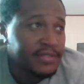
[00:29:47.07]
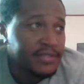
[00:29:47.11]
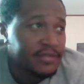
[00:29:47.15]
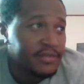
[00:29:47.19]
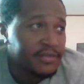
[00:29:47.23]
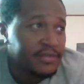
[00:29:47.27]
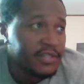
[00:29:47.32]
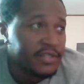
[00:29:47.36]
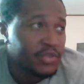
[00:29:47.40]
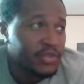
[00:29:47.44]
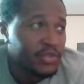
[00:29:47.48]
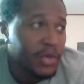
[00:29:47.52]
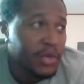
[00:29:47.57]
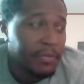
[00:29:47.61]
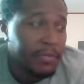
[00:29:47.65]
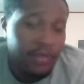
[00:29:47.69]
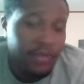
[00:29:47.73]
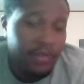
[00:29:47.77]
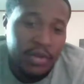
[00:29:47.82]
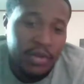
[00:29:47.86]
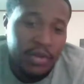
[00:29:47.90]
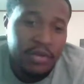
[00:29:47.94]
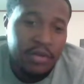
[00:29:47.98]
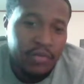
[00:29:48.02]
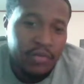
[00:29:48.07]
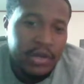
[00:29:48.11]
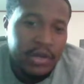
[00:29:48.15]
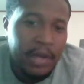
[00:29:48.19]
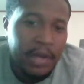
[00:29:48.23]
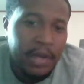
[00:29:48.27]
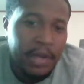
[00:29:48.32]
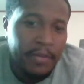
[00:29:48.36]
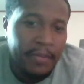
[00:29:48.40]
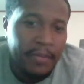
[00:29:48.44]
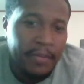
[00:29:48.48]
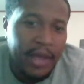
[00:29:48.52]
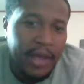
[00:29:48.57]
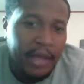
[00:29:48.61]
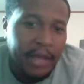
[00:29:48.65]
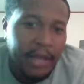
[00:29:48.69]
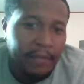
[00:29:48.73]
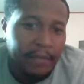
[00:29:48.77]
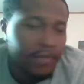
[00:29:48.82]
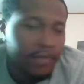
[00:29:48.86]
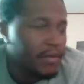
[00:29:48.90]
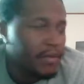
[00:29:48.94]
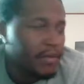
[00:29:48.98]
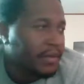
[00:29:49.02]
this week, but we coming back, man.
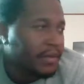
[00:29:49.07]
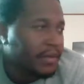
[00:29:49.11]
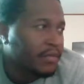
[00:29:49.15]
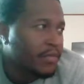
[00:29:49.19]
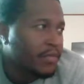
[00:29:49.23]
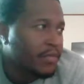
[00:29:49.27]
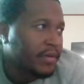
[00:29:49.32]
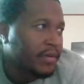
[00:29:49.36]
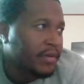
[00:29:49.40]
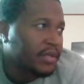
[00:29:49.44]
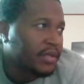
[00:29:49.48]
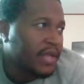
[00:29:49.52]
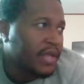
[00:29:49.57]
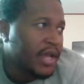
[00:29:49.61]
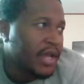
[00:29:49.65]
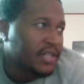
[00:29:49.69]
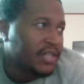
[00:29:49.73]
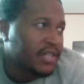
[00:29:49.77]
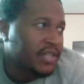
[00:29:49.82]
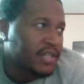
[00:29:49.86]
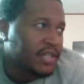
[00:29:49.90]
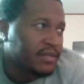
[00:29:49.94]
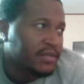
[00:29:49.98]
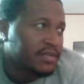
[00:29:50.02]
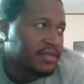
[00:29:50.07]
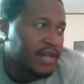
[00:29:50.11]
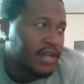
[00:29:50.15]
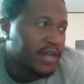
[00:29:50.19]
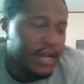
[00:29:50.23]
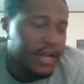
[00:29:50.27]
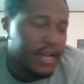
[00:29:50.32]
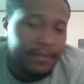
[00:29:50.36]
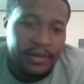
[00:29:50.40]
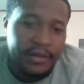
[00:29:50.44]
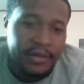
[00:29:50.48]
We about to cash out tonight, man.